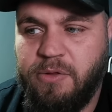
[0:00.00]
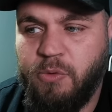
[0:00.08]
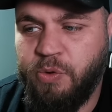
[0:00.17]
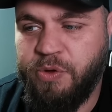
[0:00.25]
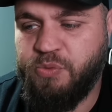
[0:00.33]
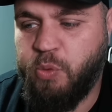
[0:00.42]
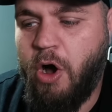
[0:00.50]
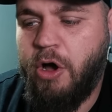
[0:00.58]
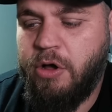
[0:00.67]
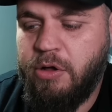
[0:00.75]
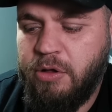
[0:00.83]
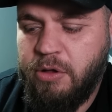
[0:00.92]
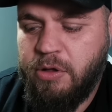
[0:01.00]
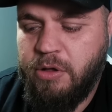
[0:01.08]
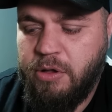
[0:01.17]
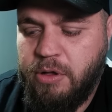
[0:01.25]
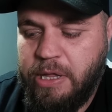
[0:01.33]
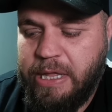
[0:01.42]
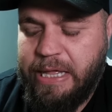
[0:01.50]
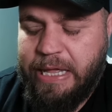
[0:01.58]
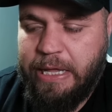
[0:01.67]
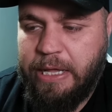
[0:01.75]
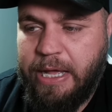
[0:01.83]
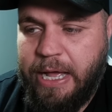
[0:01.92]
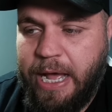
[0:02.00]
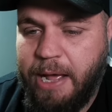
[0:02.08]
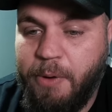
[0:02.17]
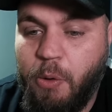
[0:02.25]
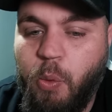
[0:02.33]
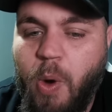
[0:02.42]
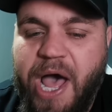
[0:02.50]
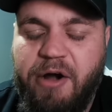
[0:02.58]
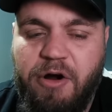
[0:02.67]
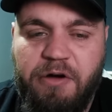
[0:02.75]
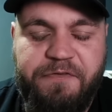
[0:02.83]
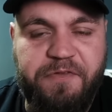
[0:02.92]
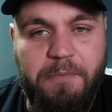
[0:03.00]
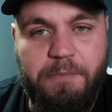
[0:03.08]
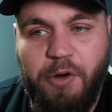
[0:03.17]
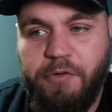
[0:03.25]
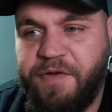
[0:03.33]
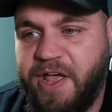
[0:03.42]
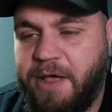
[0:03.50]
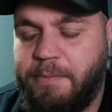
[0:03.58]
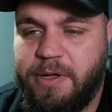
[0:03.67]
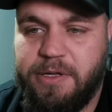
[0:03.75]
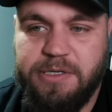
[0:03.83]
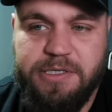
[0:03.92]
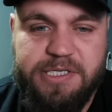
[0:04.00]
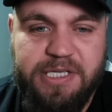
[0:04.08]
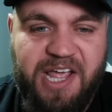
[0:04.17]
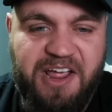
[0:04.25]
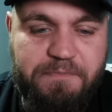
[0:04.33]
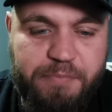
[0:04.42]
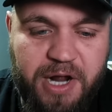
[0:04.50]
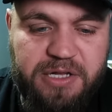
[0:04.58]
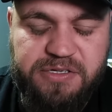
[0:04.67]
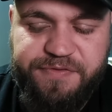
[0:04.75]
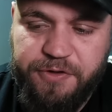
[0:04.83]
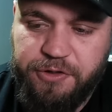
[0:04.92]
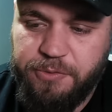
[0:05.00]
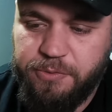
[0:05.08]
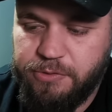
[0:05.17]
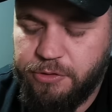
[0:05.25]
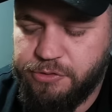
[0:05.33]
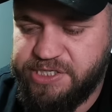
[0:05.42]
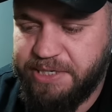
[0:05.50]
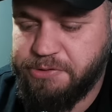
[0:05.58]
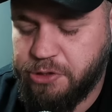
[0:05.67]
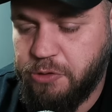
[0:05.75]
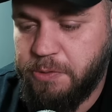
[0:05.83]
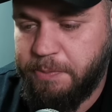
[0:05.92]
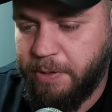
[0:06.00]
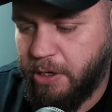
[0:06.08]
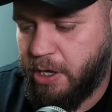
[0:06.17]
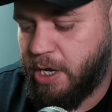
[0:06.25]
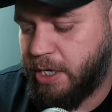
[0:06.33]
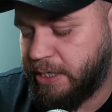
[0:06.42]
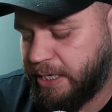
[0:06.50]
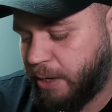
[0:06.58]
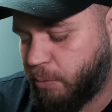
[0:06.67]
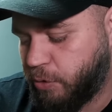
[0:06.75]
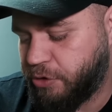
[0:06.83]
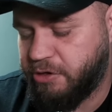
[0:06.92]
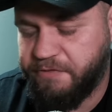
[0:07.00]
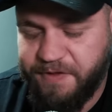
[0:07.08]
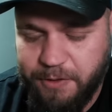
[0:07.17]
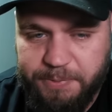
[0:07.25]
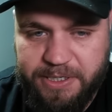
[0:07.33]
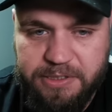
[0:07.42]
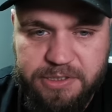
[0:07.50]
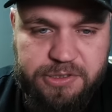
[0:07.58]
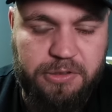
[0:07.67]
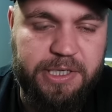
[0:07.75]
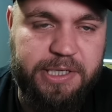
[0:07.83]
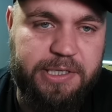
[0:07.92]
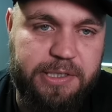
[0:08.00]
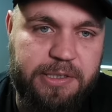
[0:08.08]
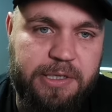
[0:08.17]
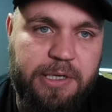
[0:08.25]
with what I'm aware of from both him and Sir Dave Brailsford, who seems to come up a lot, and I wonder if he'll be consulted and